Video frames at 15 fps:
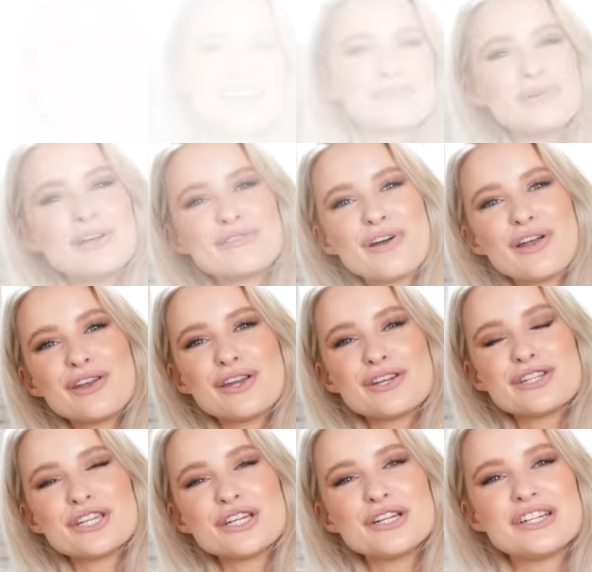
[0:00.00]
Let's move on
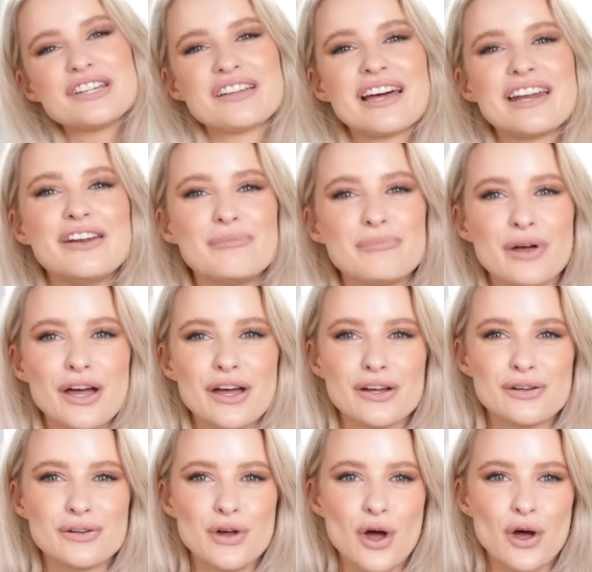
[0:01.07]
to designer number